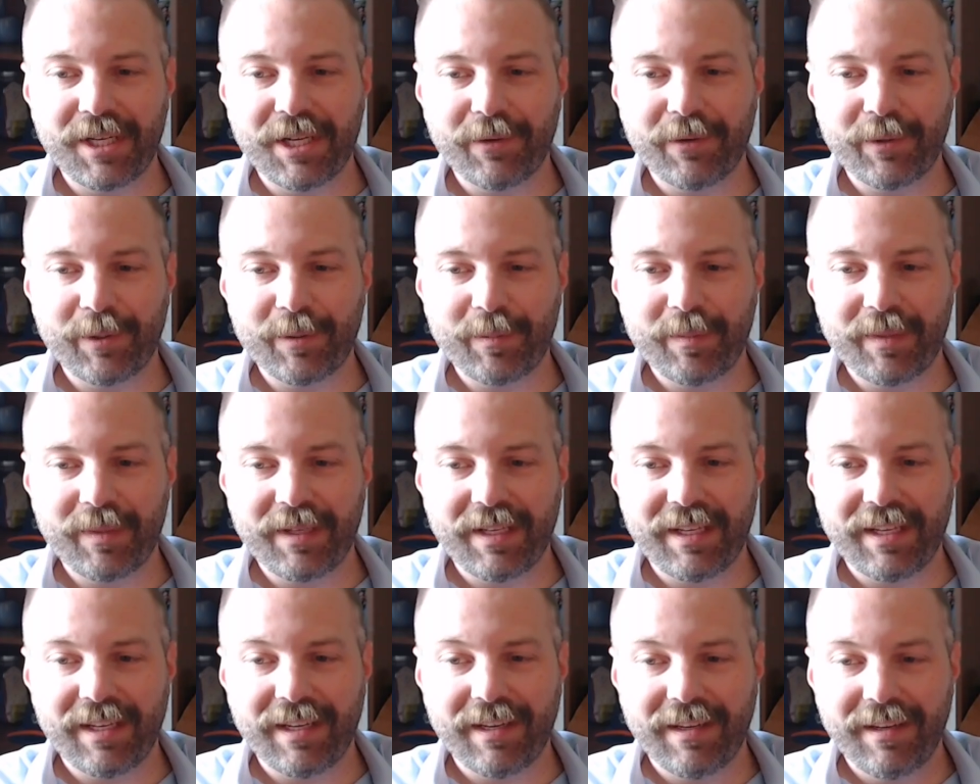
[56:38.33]
would be
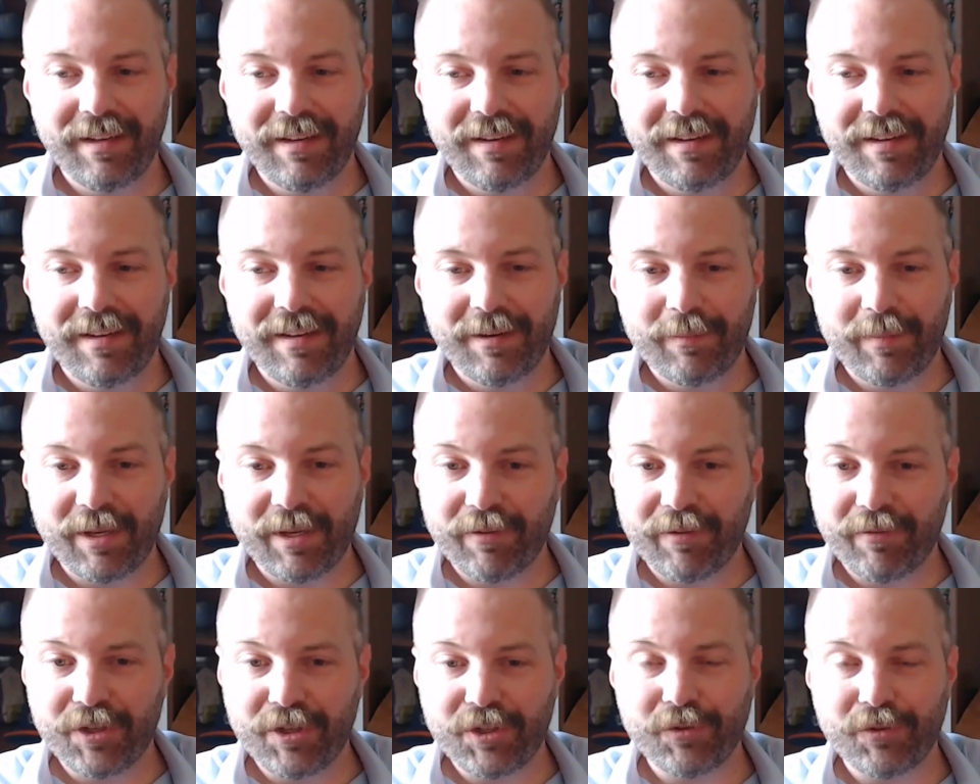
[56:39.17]

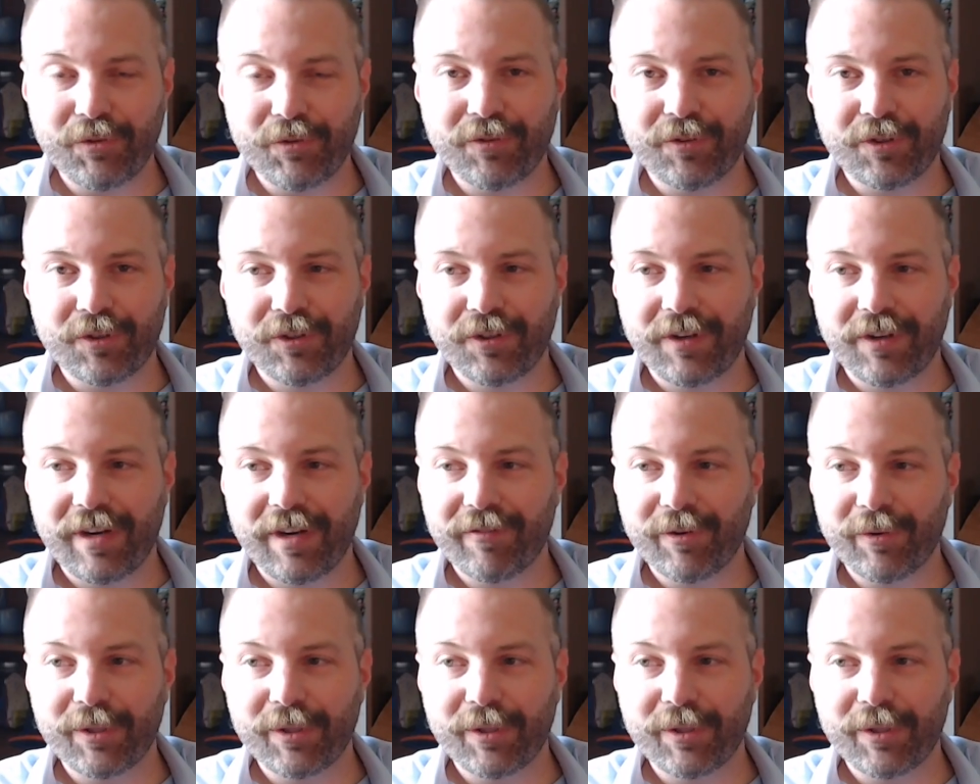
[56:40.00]
beneficial for everyone